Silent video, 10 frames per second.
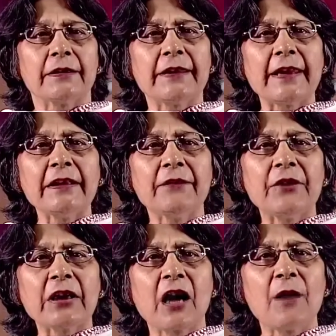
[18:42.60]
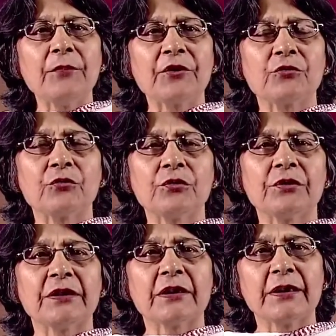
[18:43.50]
Then we come to
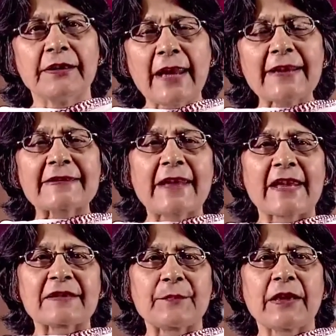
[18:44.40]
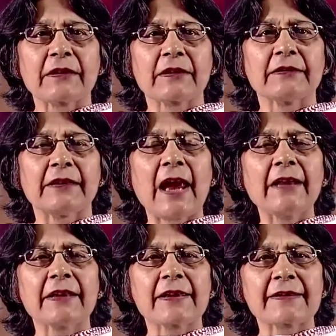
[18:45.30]
the next aspect,
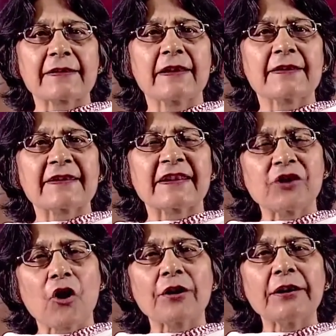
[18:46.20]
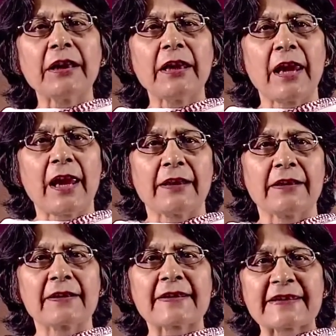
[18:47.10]
that is security
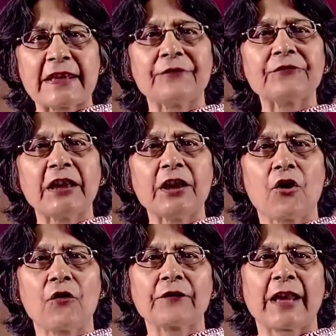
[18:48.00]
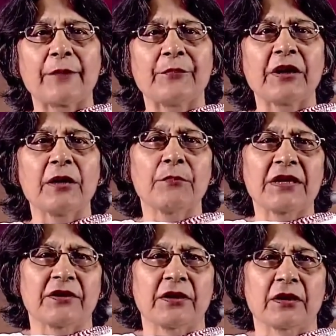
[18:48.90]
and safety of library
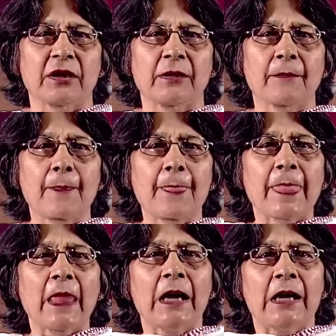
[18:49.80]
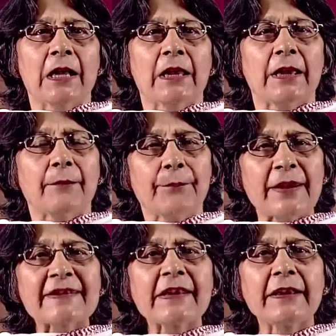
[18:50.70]
material.
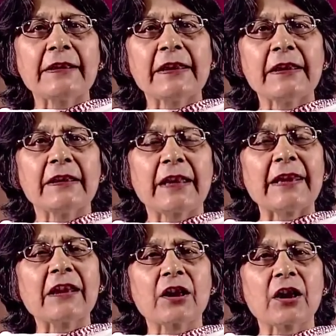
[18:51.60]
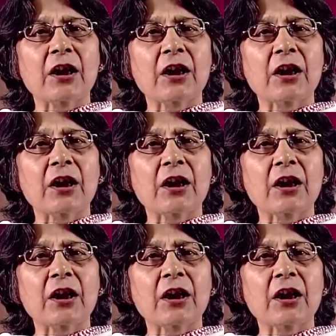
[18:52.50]
Basically, like